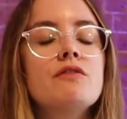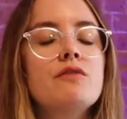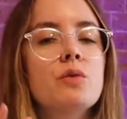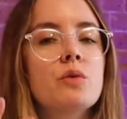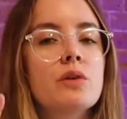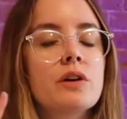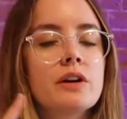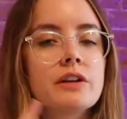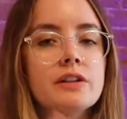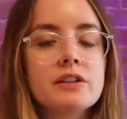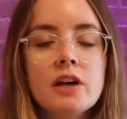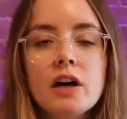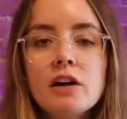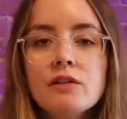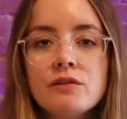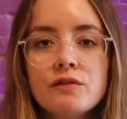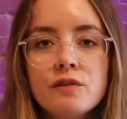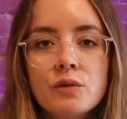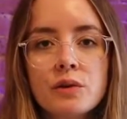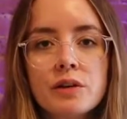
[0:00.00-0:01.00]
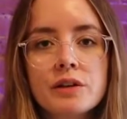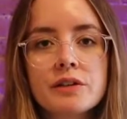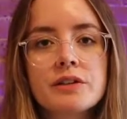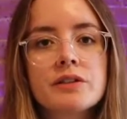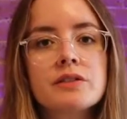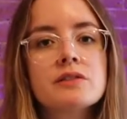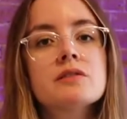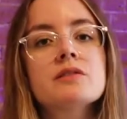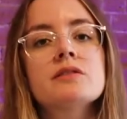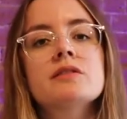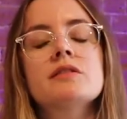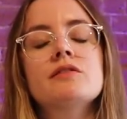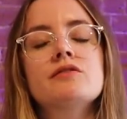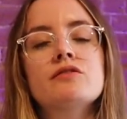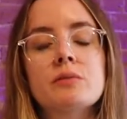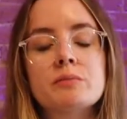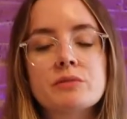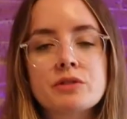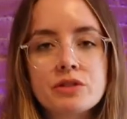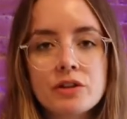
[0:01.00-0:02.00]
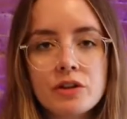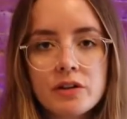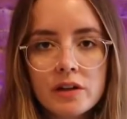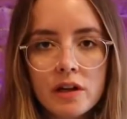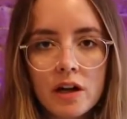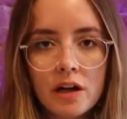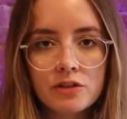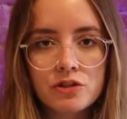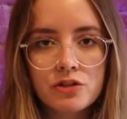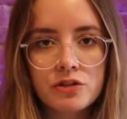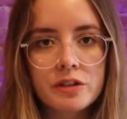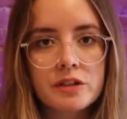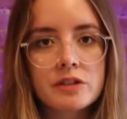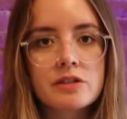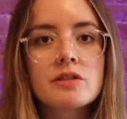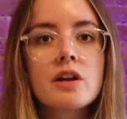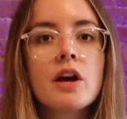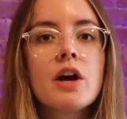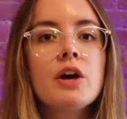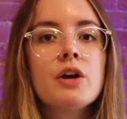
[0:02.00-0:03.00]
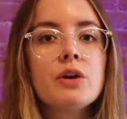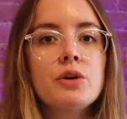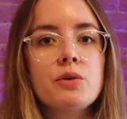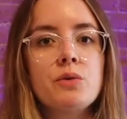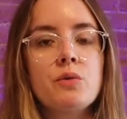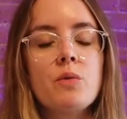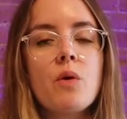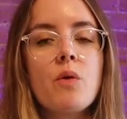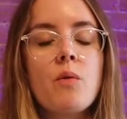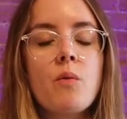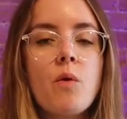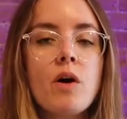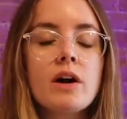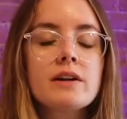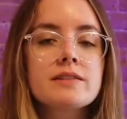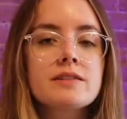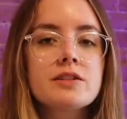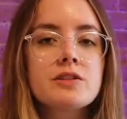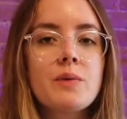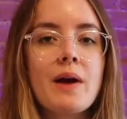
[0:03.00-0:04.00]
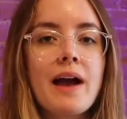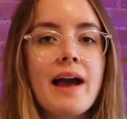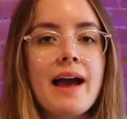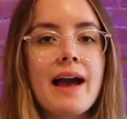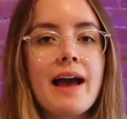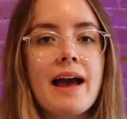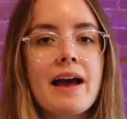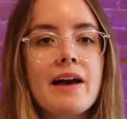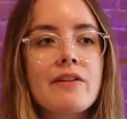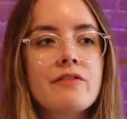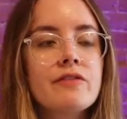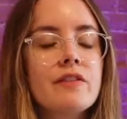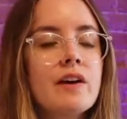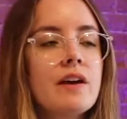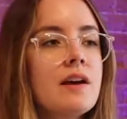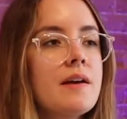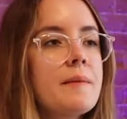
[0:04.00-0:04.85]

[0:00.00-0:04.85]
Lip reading: for young foreigners from certain countries who want to have